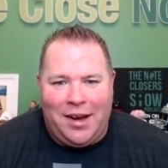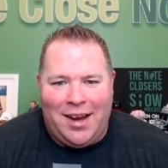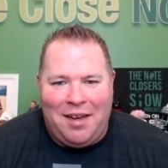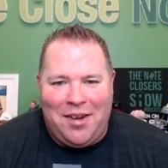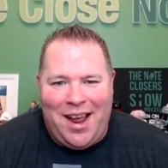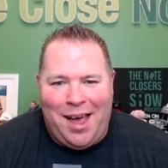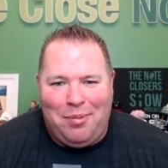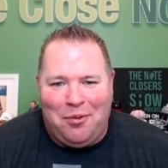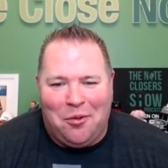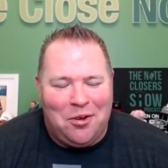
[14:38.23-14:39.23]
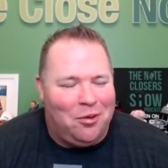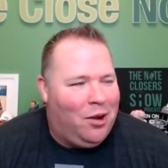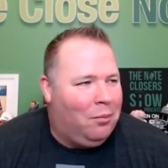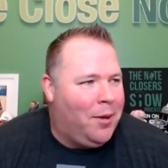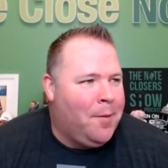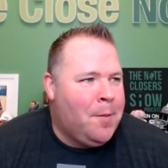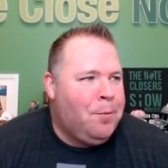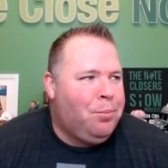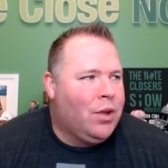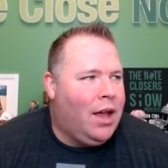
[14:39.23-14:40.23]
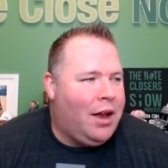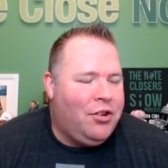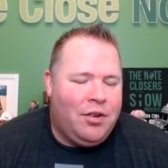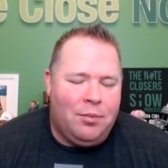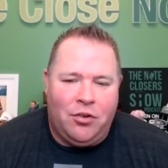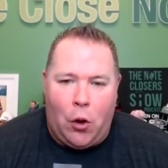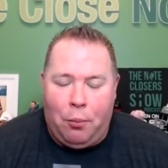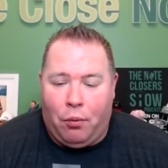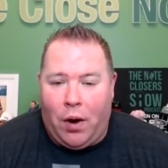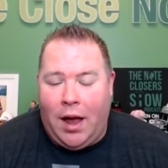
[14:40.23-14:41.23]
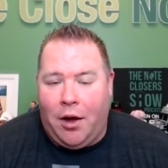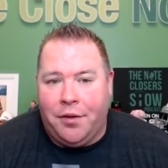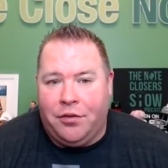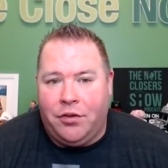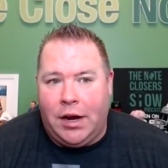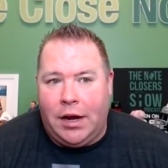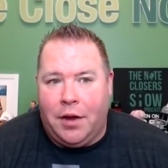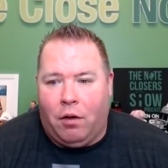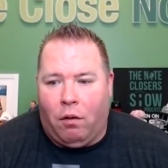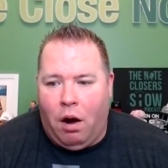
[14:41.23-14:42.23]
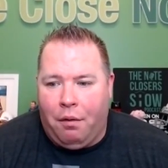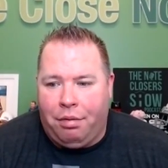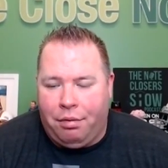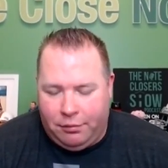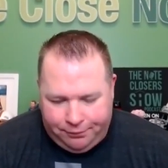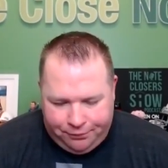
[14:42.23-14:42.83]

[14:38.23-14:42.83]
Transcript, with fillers: You're gonna have that happen every once in a while. But I just am so proud of seeing the growth